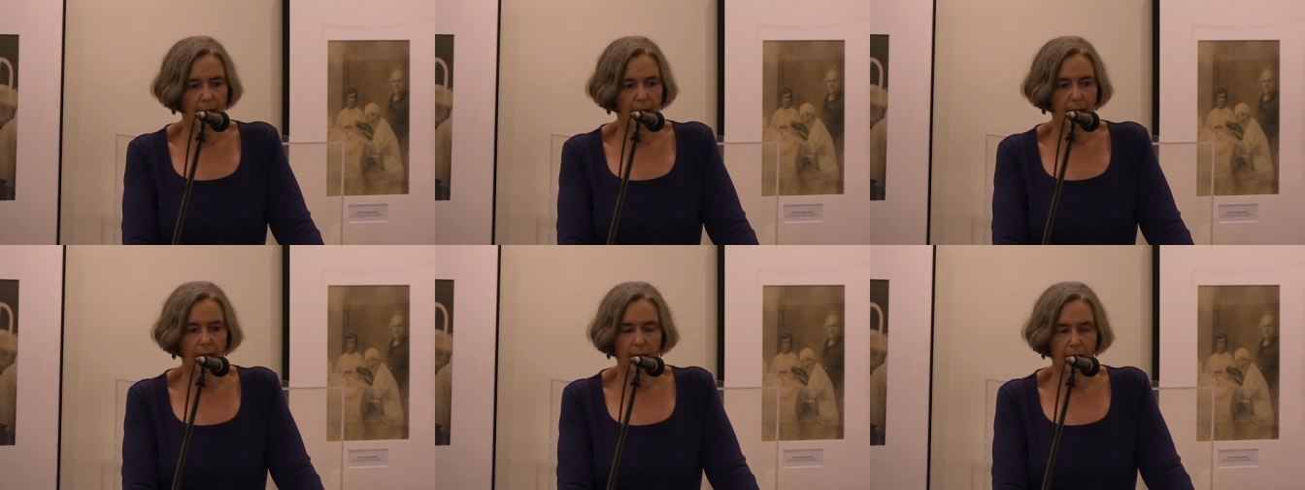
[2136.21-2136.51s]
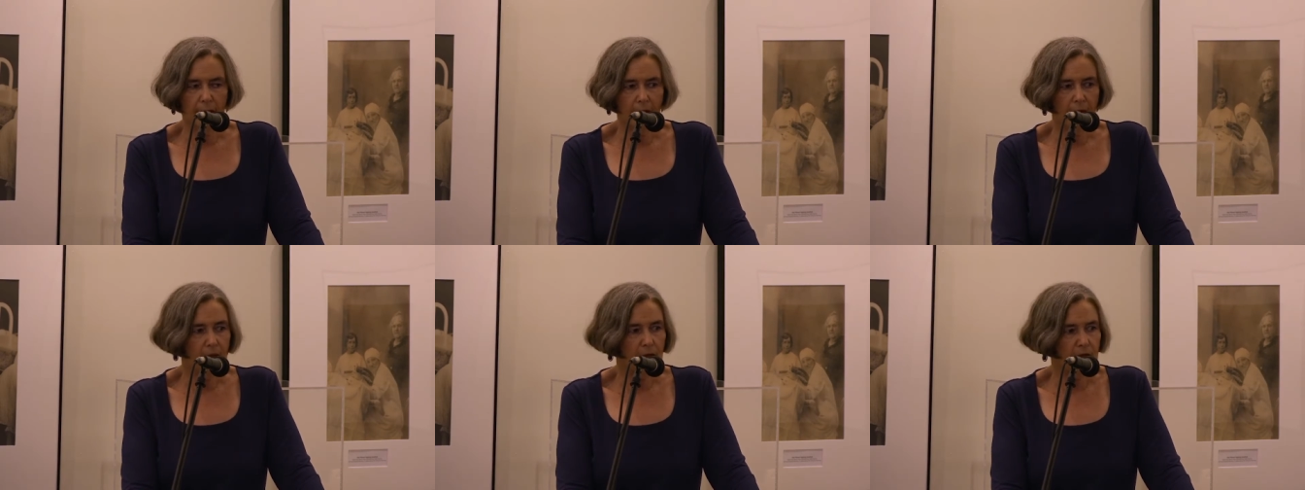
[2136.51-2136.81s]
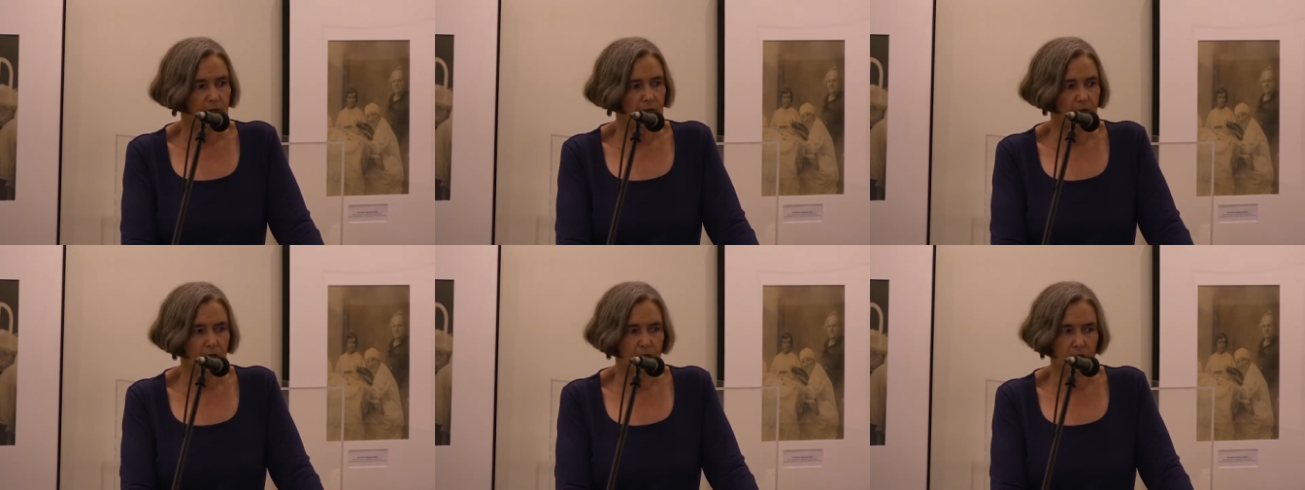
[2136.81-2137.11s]
Aunt
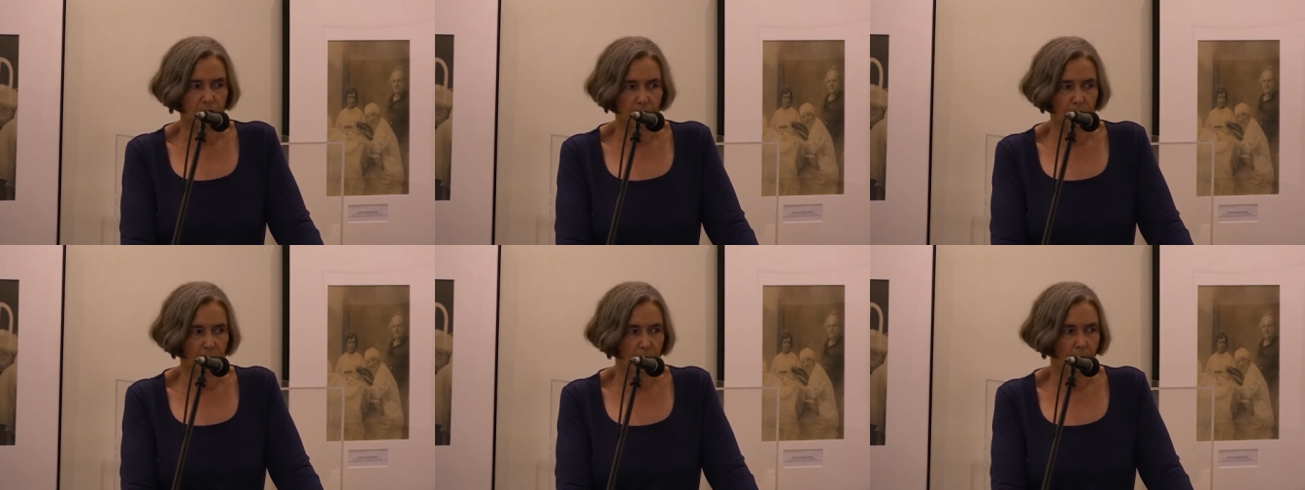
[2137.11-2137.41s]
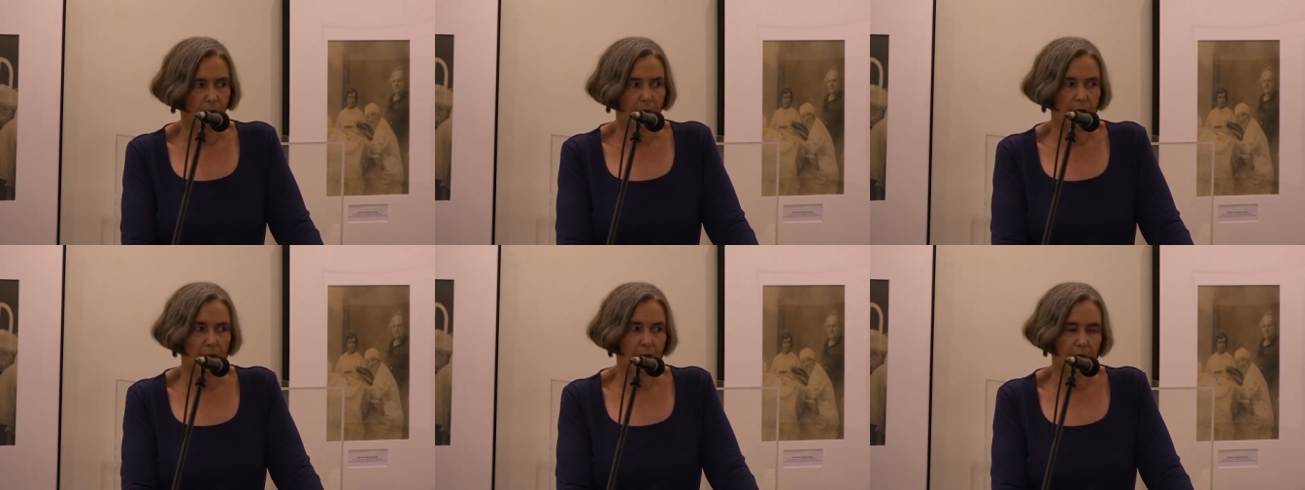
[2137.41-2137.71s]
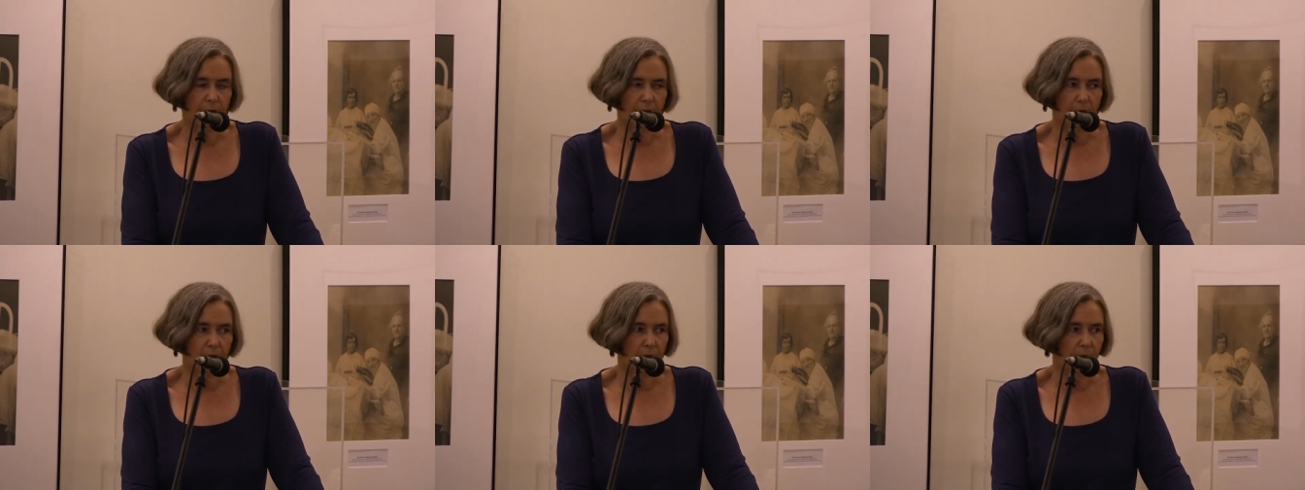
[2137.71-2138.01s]
Alice isn't
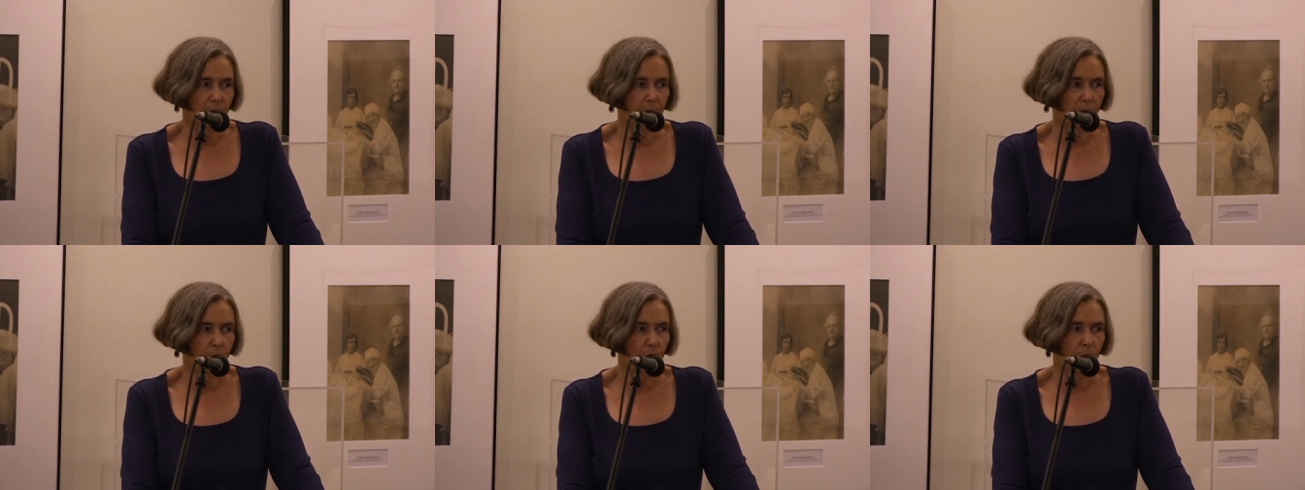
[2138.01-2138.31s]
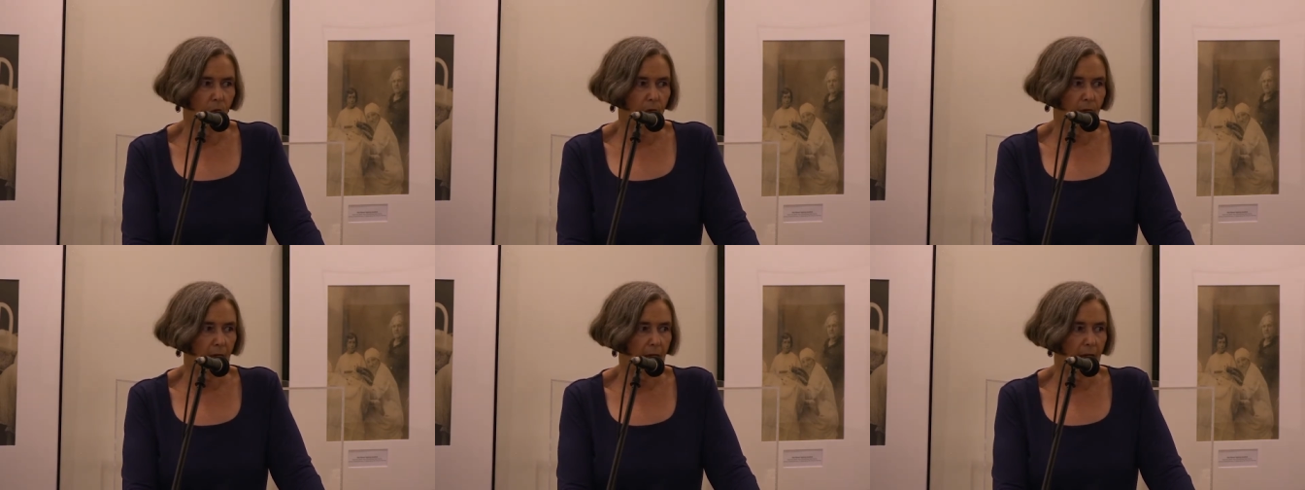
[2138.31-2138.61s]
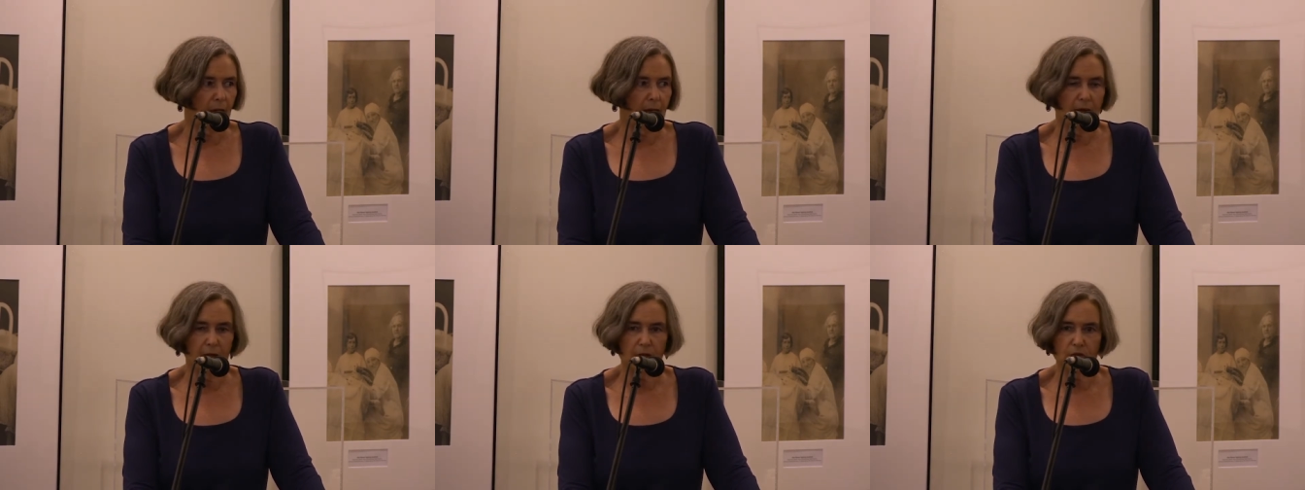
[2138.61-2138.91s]
around anymore
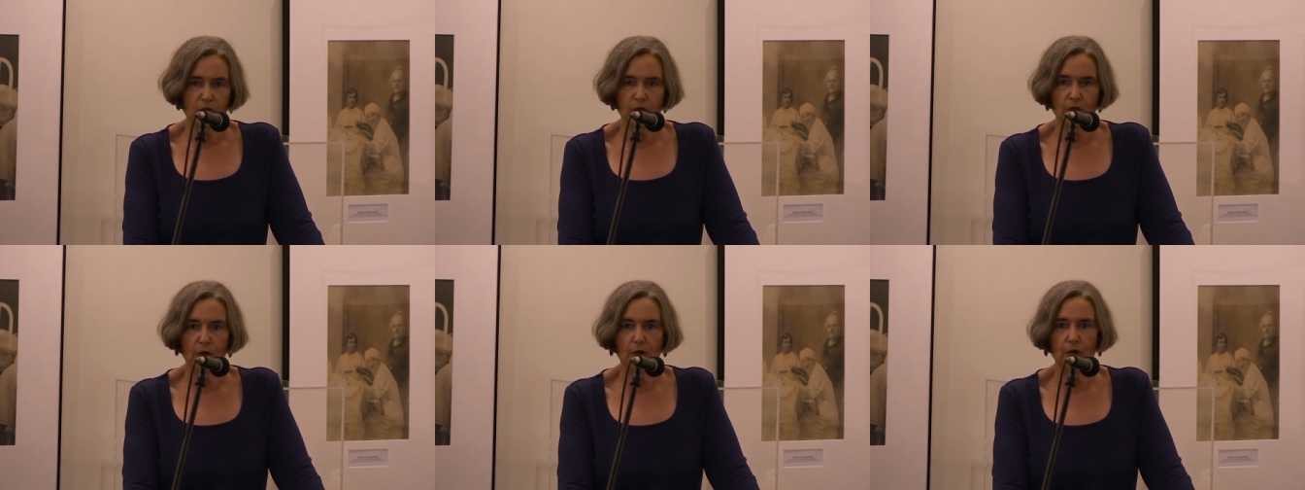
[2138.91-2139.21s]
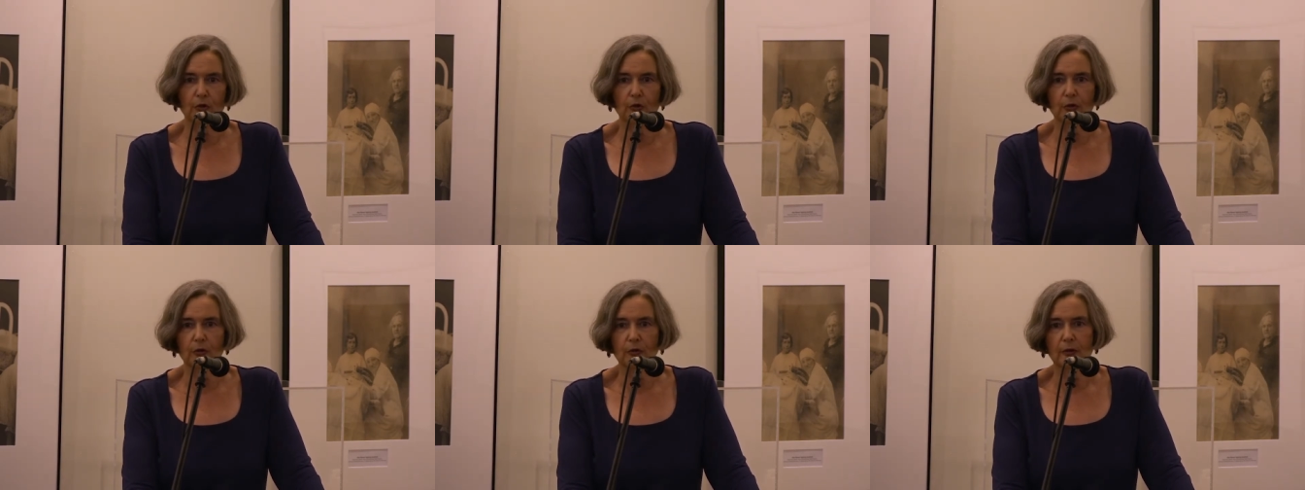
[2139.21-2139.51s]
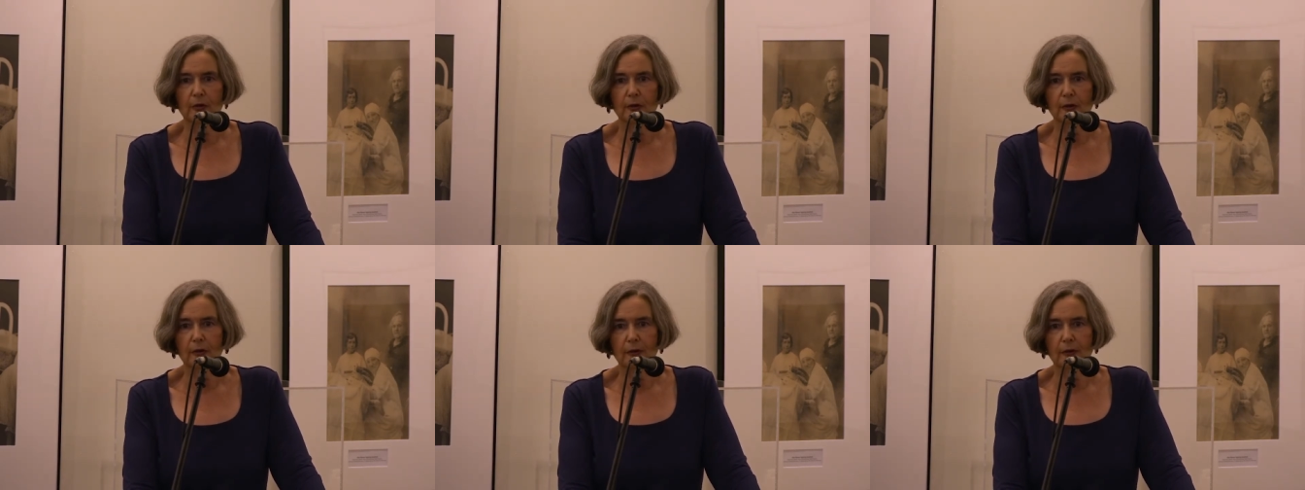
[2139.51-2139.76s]
to ask her